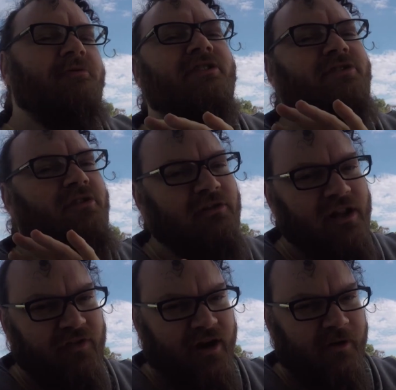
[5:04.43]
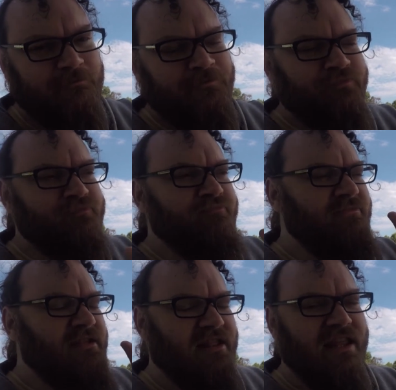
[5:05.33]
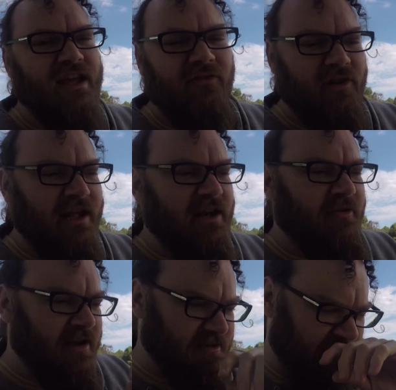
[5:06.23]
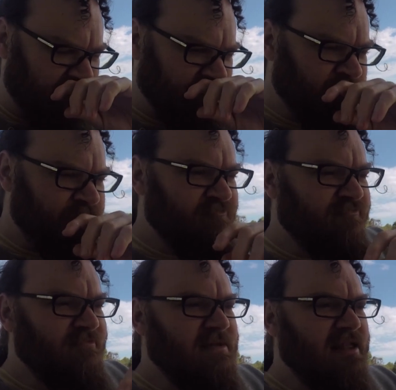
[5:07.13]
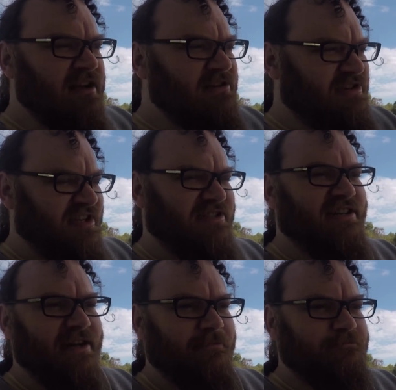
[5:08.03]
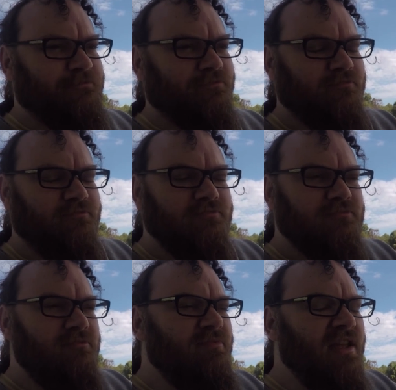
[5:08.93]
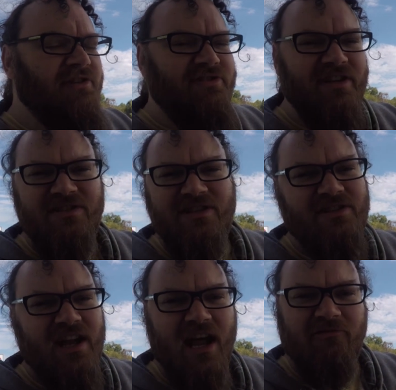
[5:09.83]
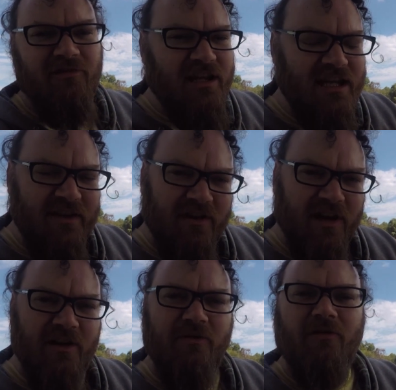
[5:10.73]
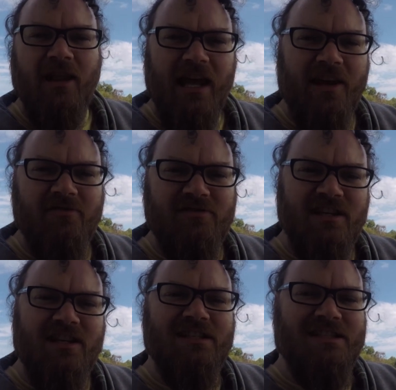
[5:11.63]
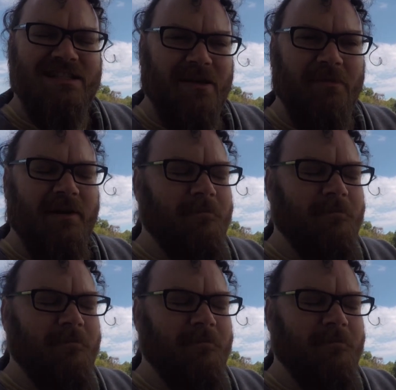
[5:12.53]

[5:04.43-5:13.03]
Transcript: that don't live here, think of Orlando as like Disney. Disney's not really even in Orlando, it's in Kissimmee.